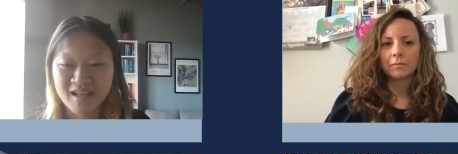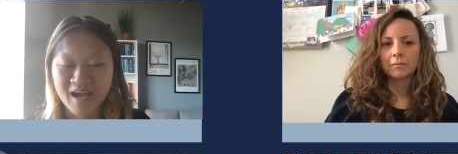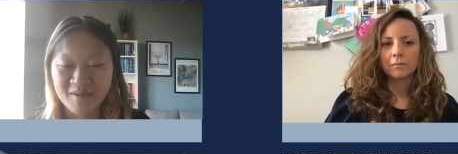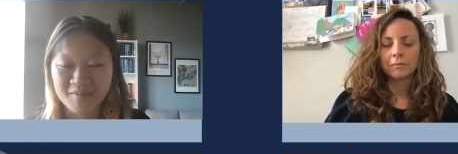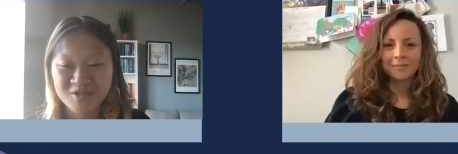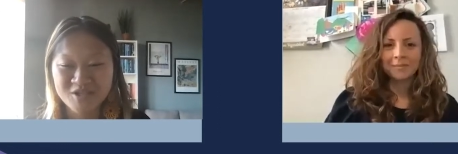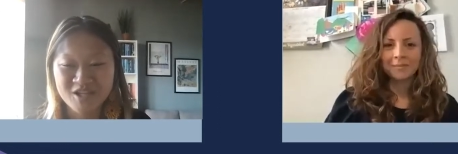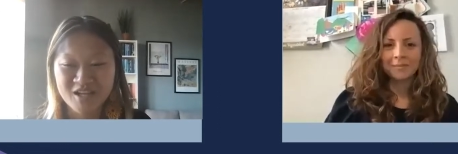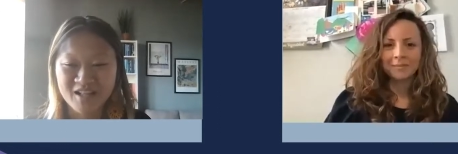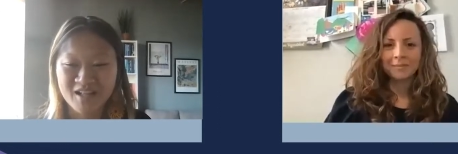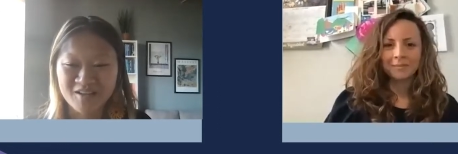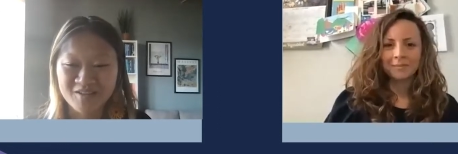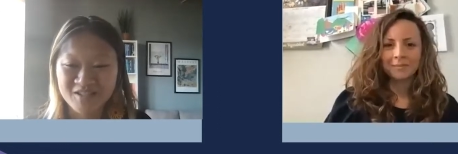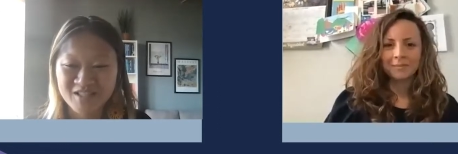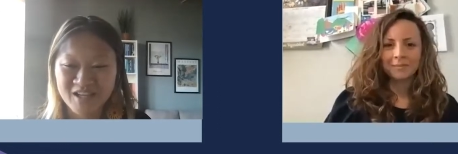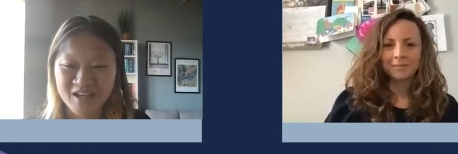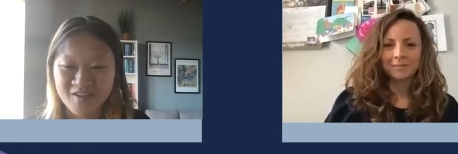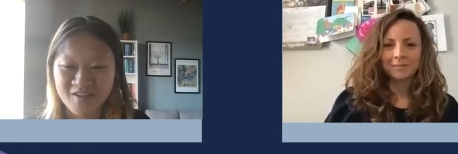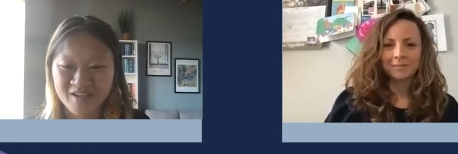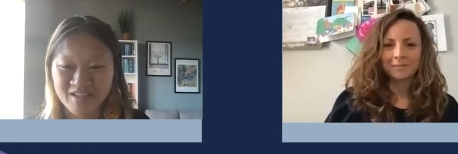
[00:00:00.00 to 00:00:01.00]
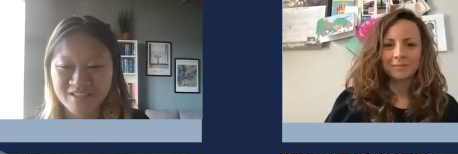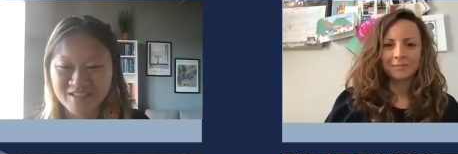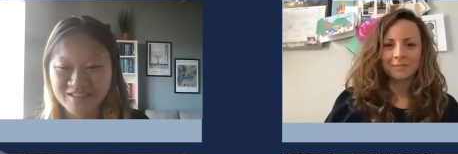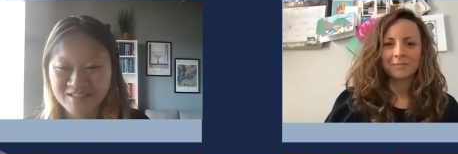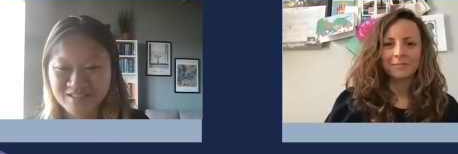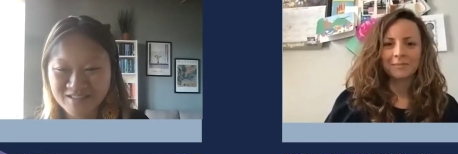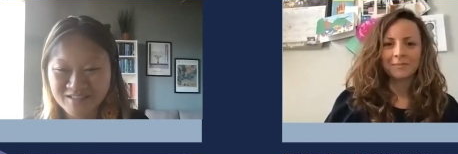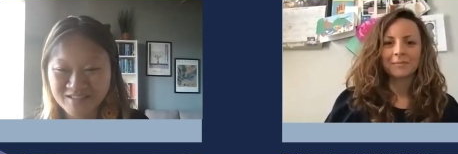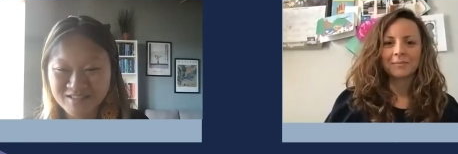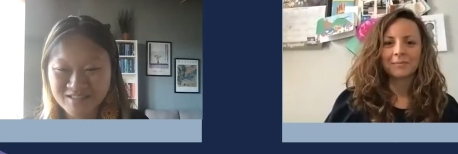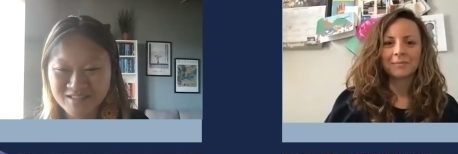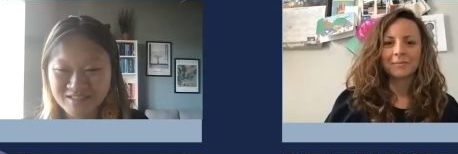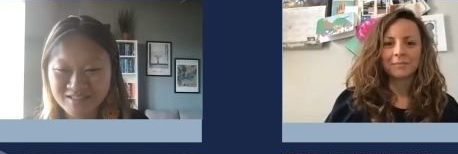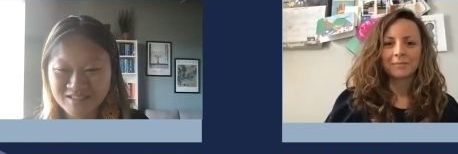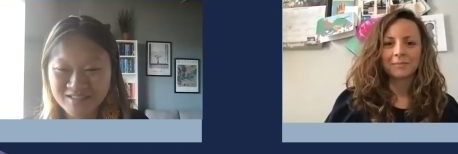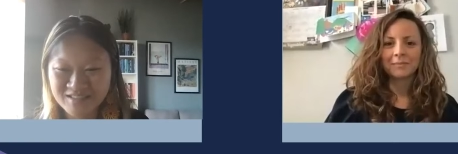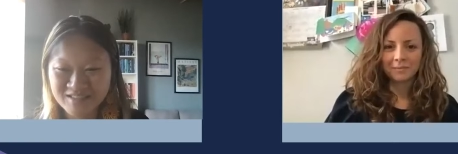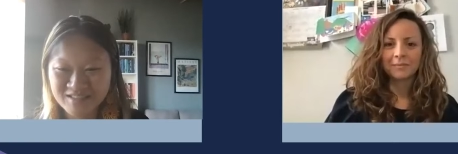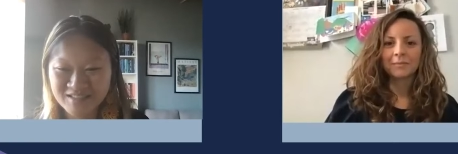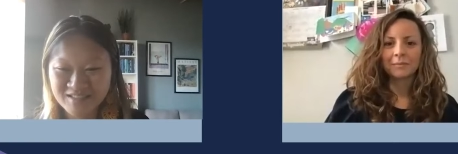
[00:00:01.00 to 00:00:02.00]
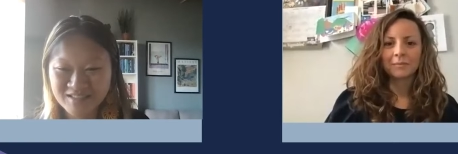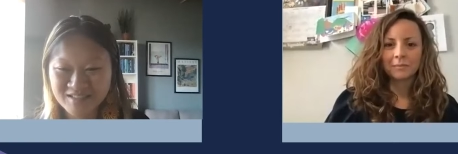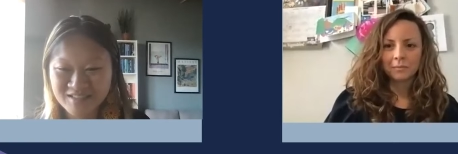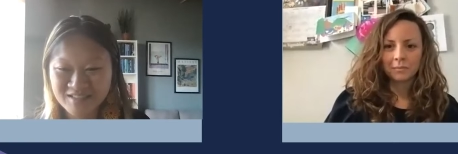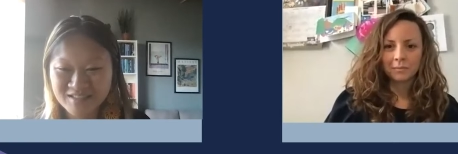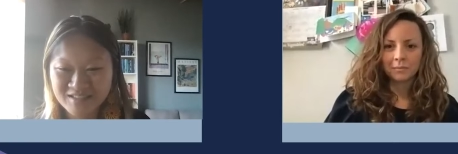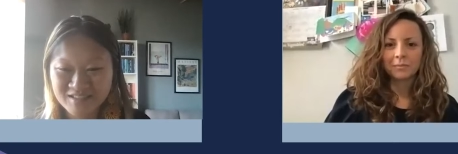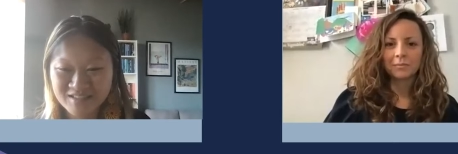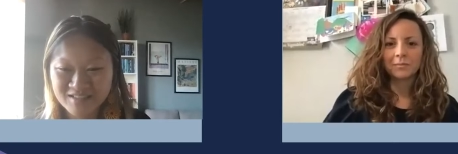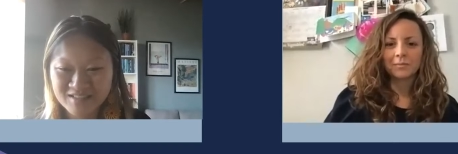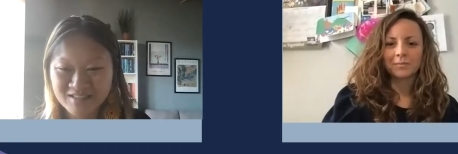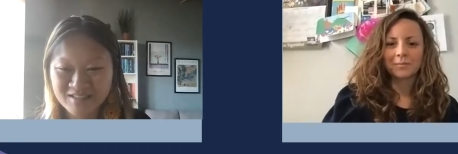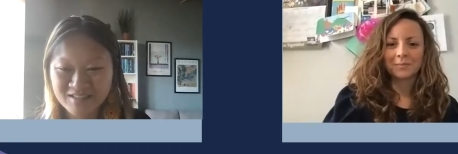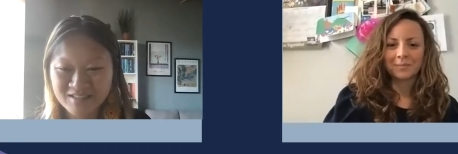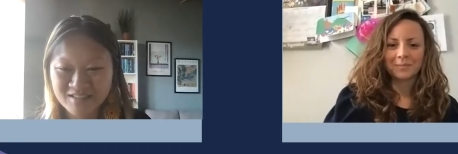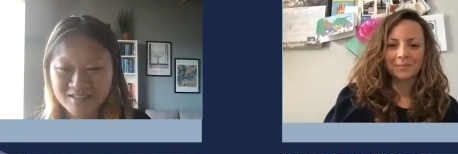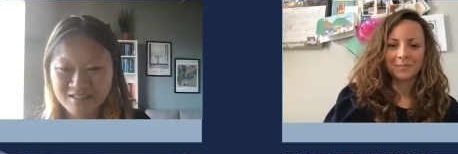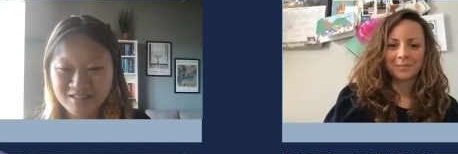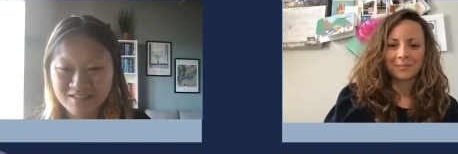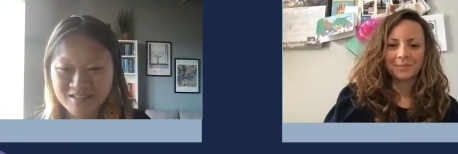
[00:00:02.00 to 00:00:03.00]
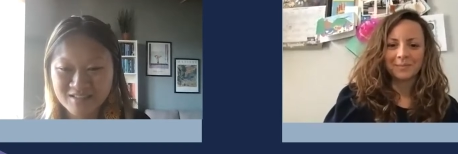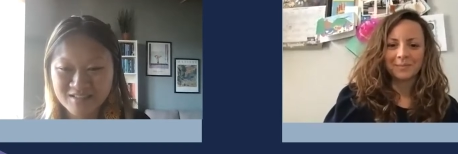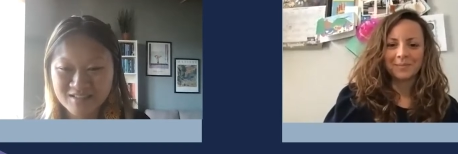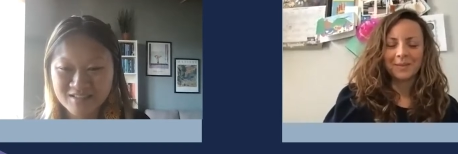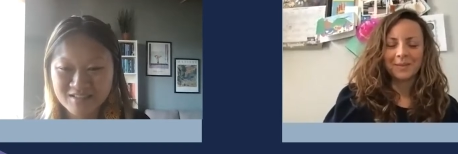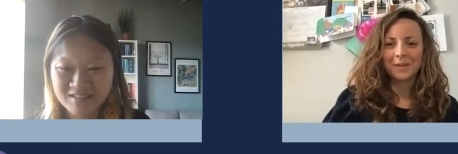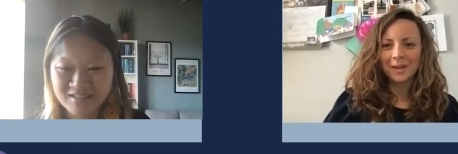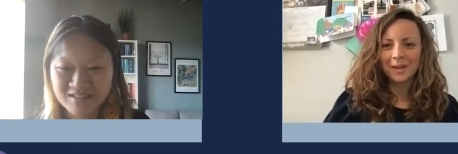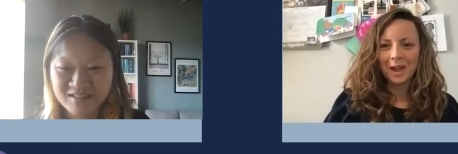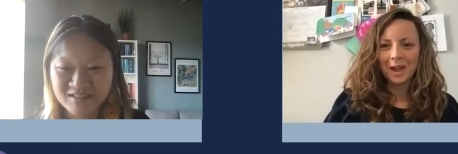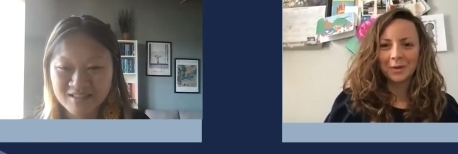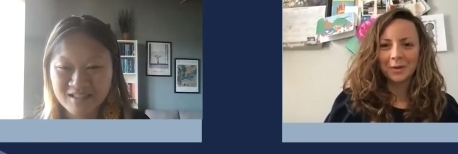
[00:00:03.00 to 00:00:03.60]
Speaker 1: Hi, Michele. How's it going? Good. How are you today?